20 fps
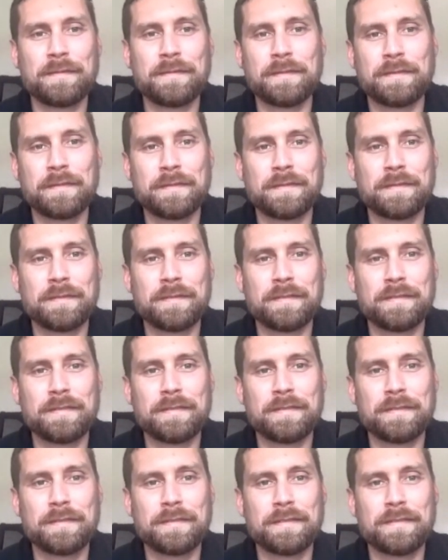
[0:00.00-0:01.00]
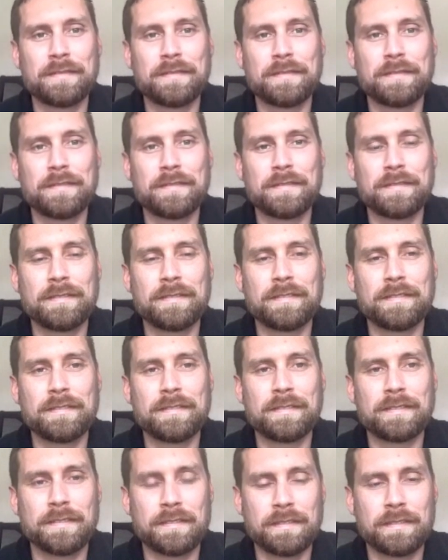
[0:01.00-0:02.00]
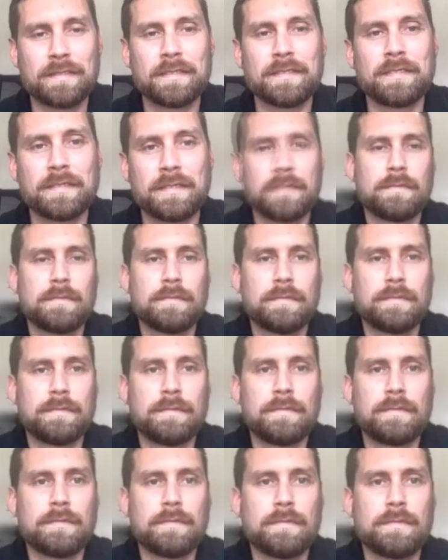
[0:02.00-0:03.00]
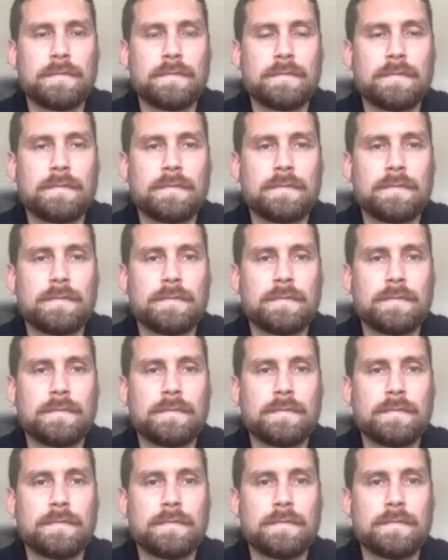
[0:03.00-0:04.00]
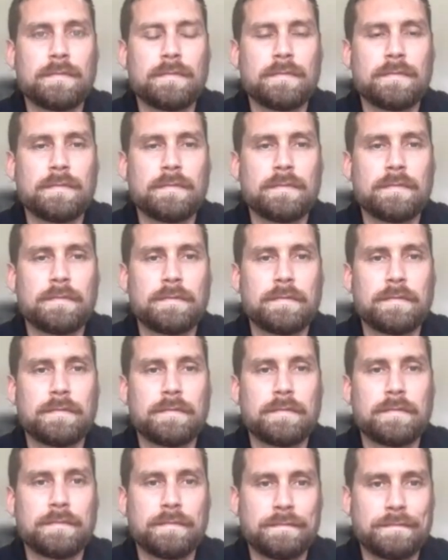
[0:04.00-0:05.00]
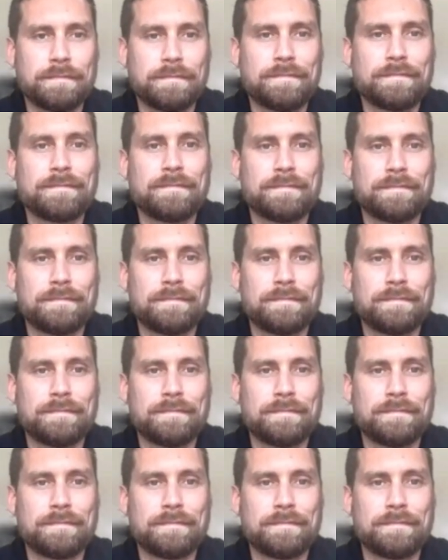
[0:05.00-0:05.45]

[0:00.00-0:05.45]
(not speaking)